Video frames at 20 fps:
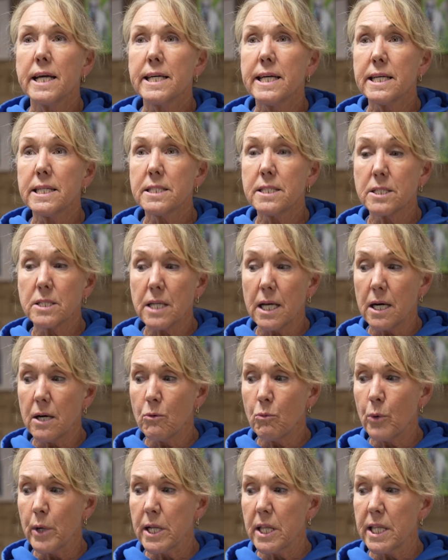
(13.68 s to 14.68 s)
guess
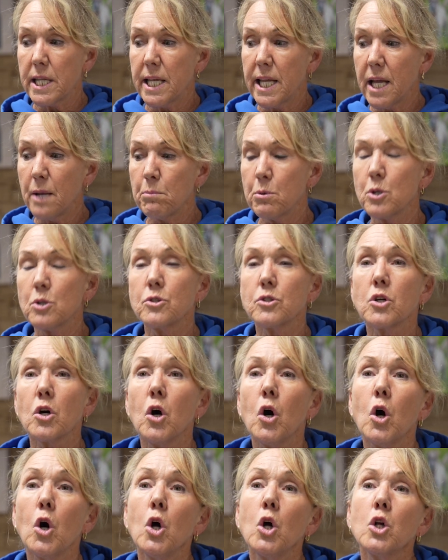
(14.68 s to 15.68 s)
one of the neighbors
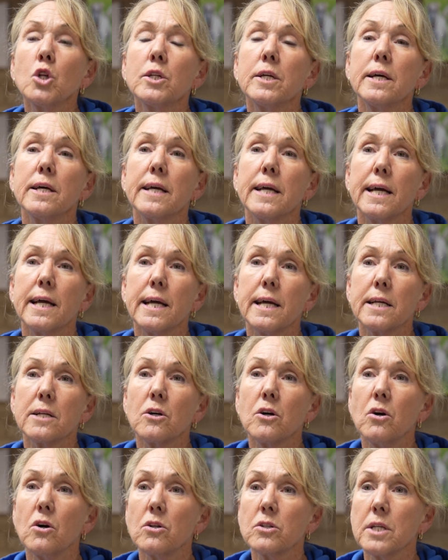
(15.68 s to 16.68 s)
called
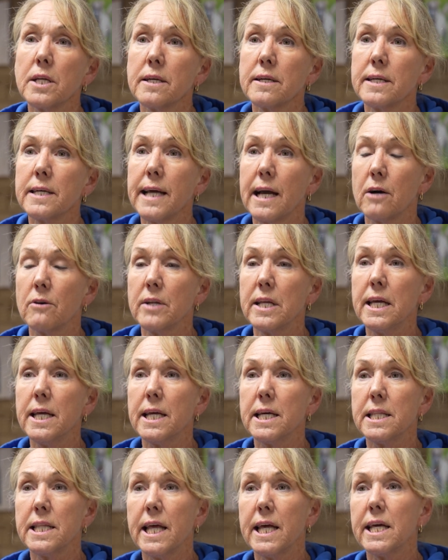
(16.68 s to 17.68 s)
the county,
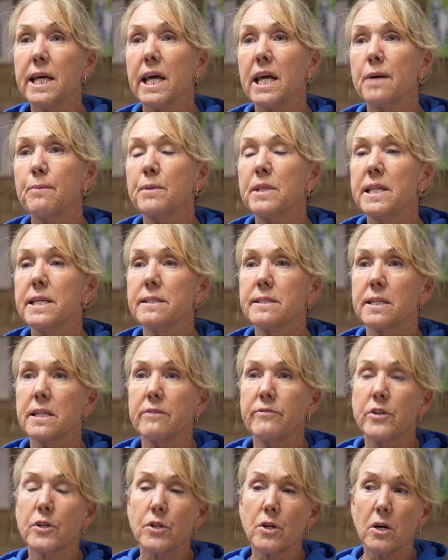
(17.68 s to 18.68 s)
and they came and they said,
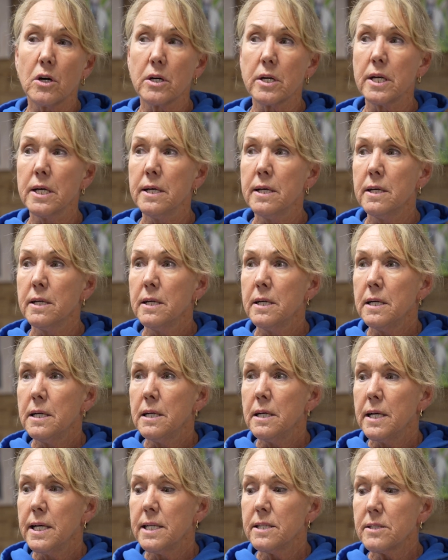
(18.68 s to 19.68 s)
if your dog
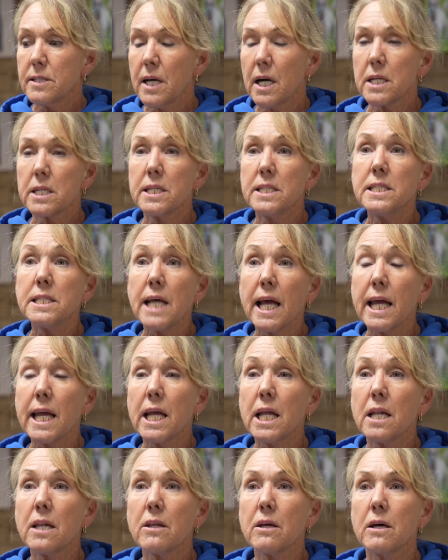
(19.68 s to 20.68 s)
is not
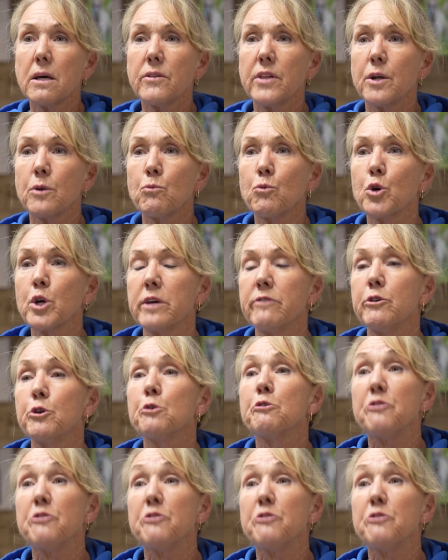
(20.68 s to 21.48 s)
contained, then we'll give you a